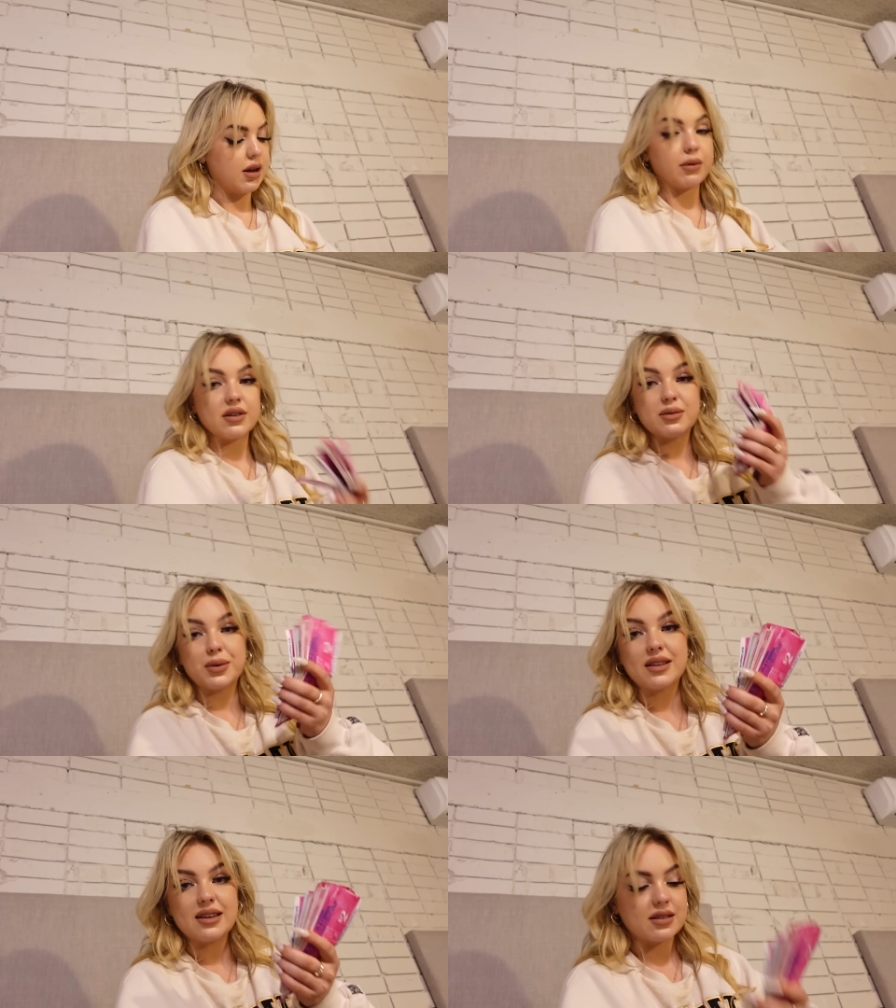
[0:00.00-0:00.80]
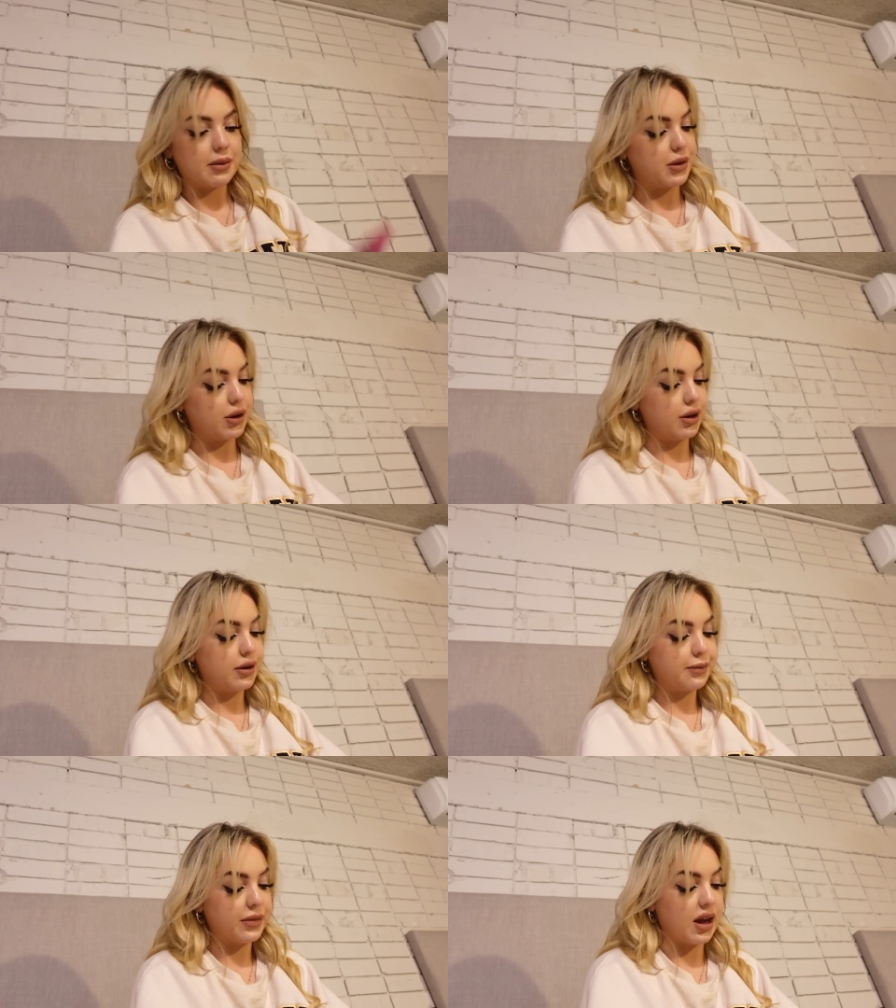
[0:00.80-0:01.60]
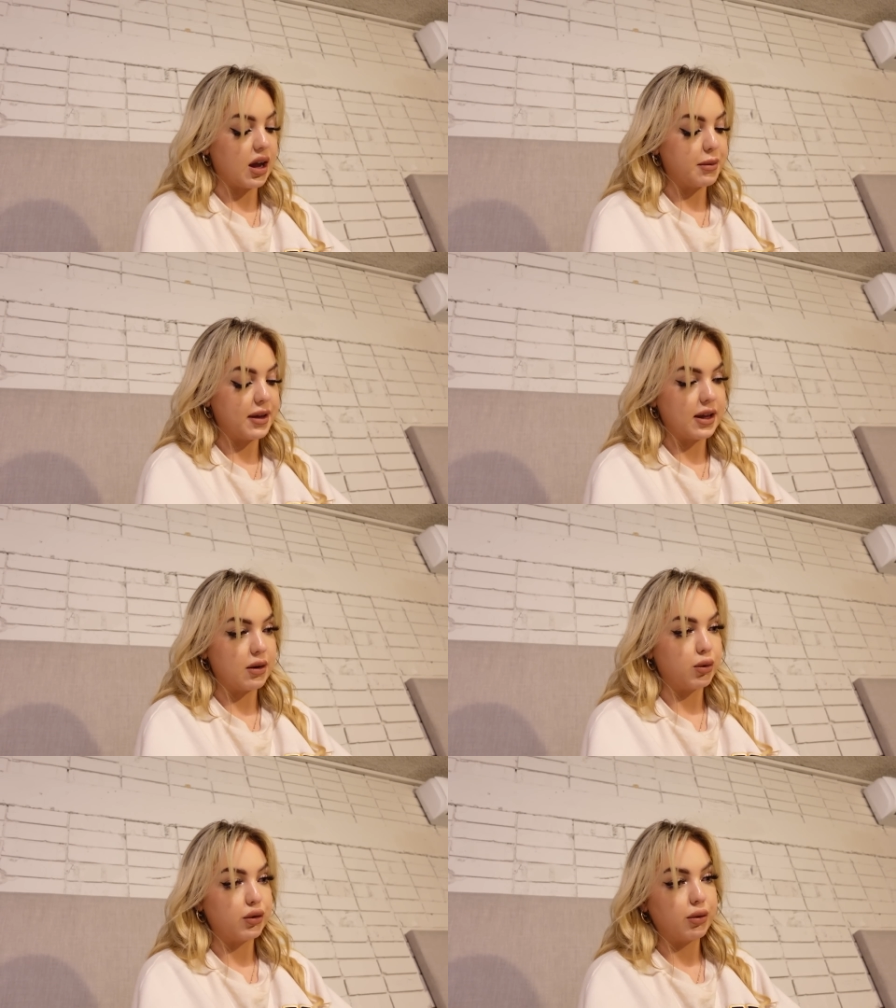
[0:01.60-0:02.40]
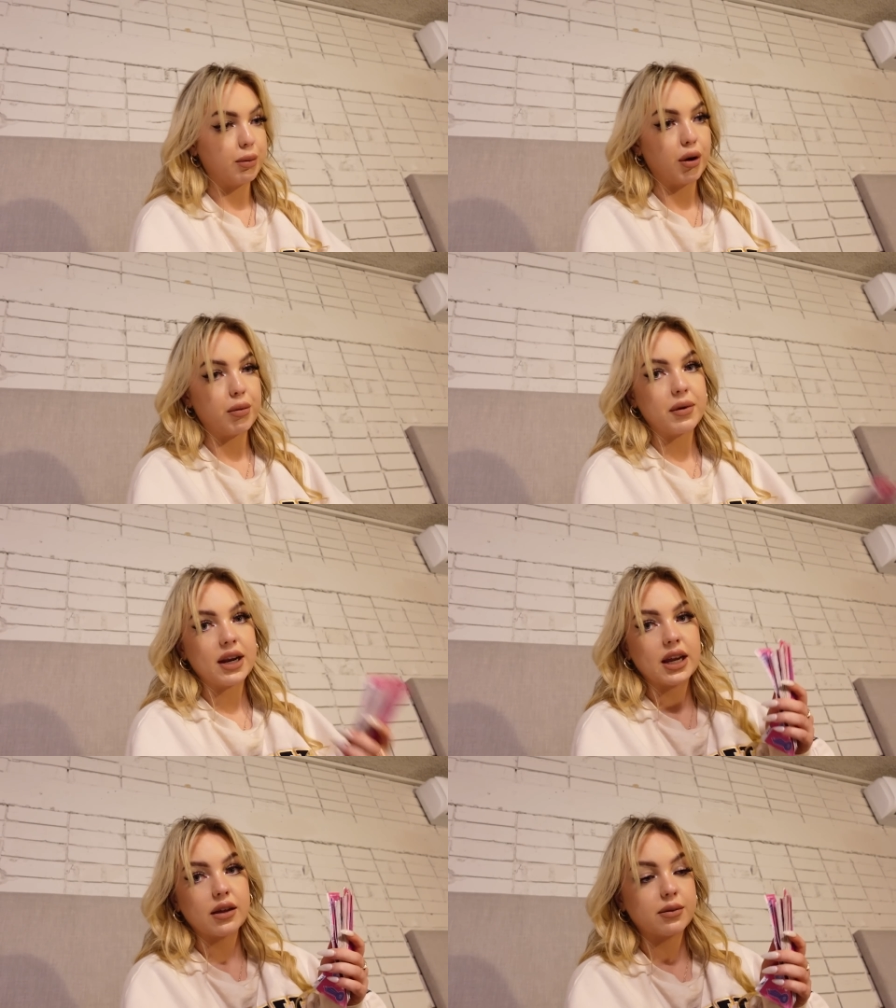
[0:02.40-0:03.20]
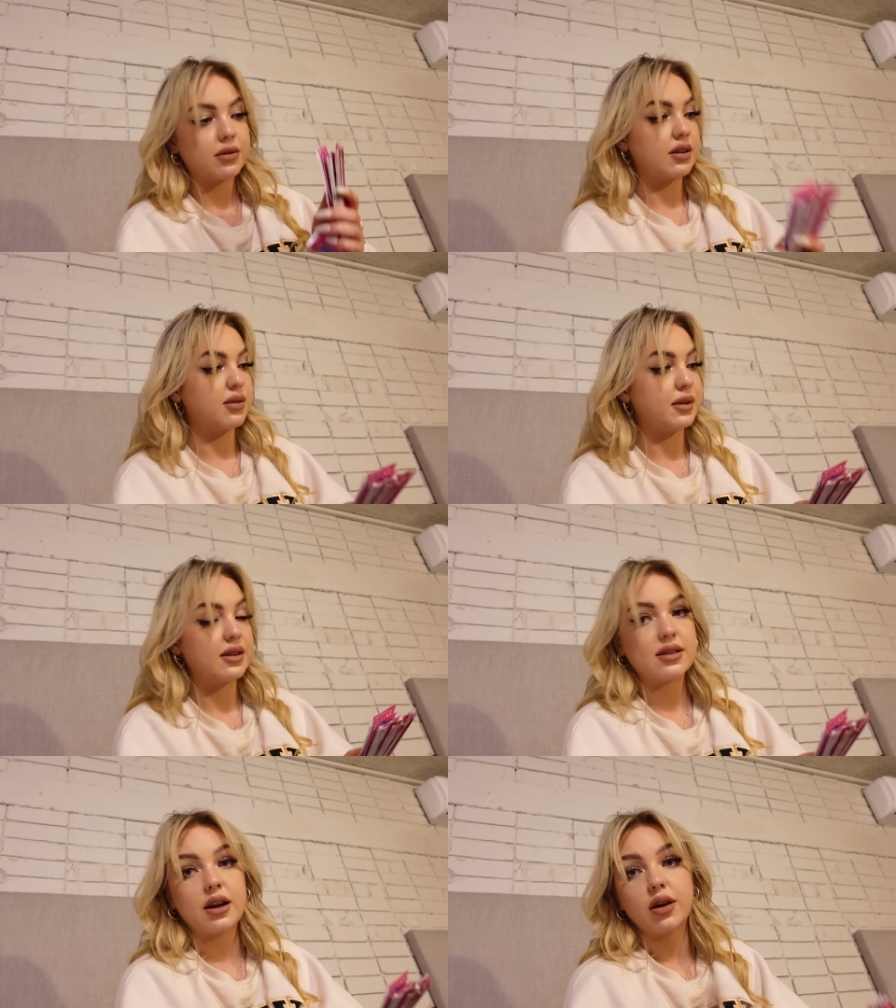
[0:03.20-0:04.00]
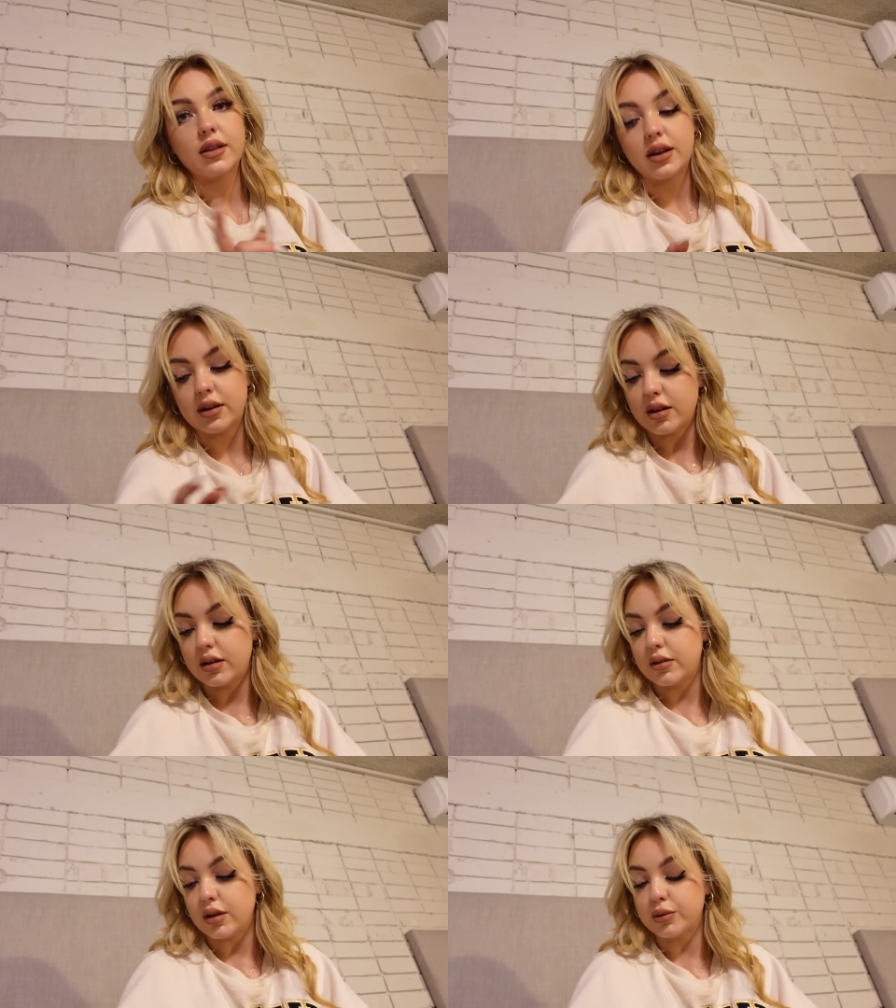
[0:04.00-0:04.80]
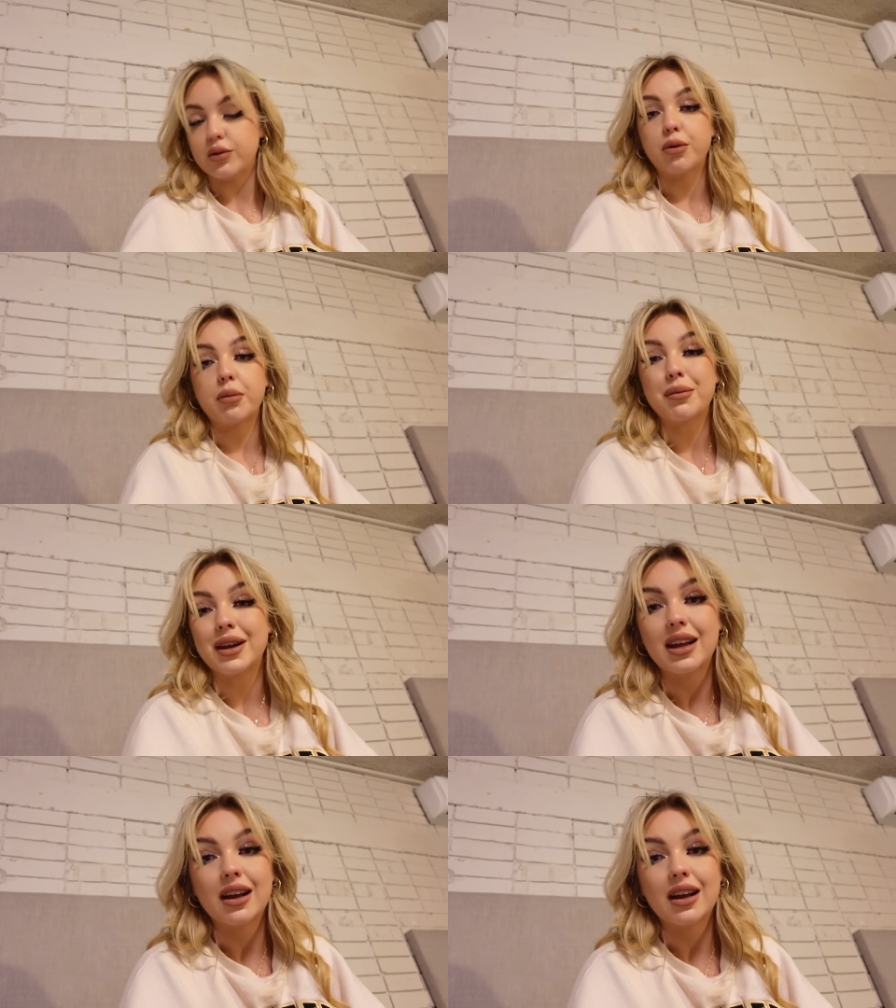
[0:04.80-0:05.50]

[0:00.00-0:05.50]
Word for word: I'm going to split these up though um, and then we'll do a proper money count. So I'm just going to split these now and then we'll do a proper money